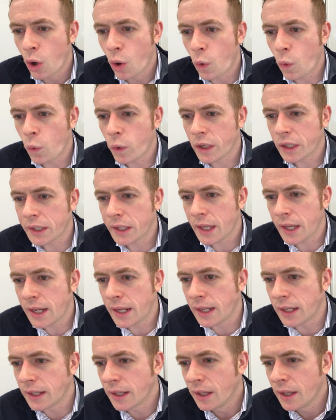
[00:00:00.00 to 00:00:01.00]

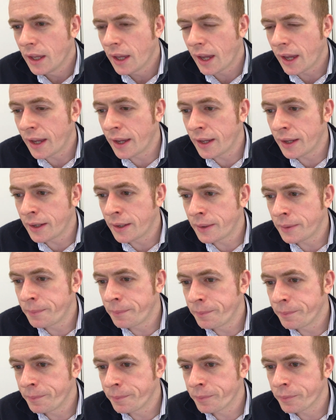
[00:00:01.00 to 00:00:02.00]
Okay. Hi
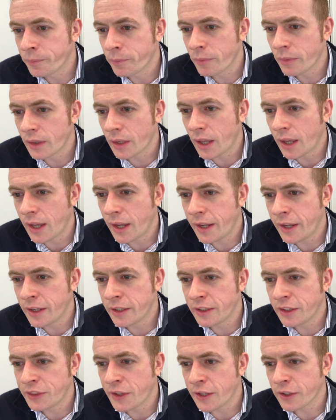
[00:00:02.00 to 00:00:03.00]

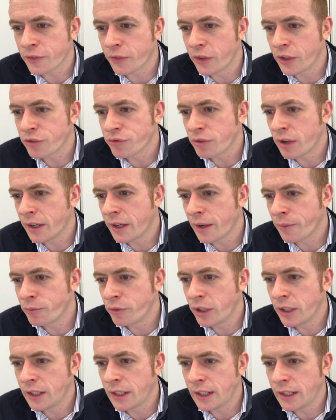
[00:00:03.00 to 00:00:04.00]
Andy, thanks for this rant. I
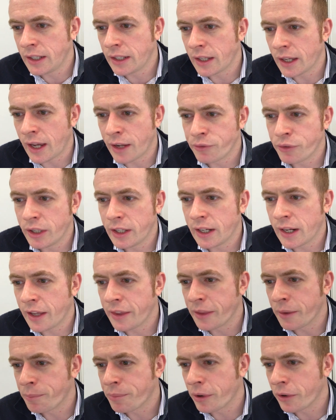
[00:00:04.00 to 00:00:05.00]
really
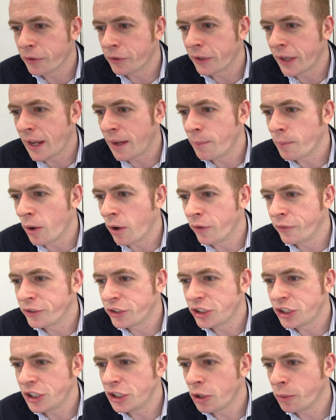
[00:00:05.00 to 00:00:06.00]
like the product name of
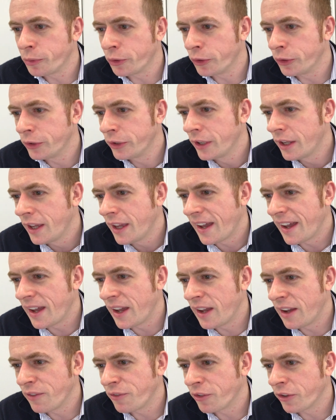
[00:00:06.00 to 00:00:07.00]
Shinobu
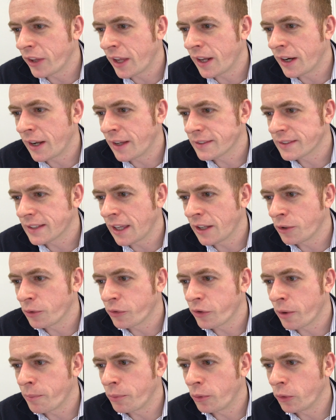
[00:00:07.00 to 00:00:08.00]
for that last
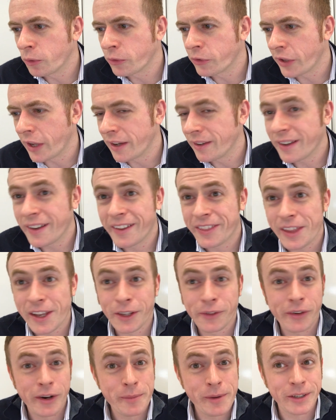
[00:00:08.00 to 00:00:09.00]
Kendo style bog set.
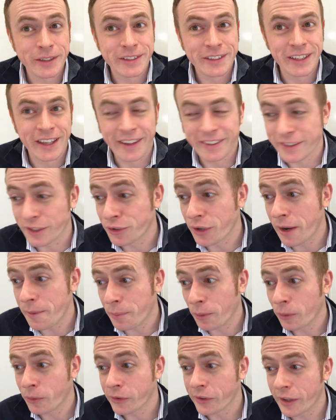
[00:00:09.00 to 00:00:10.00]
Thank you very much. It's a
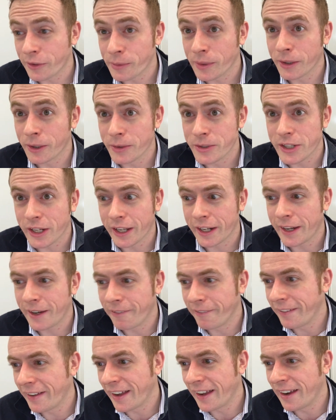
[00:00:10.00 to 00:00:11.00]
great bog set as well. Go and check it
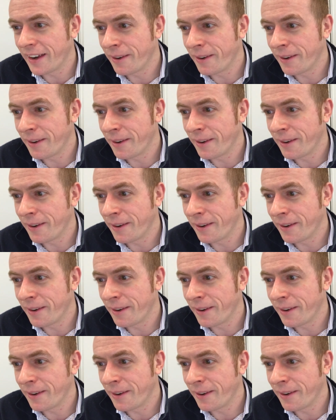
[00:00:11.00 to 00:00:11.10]
out.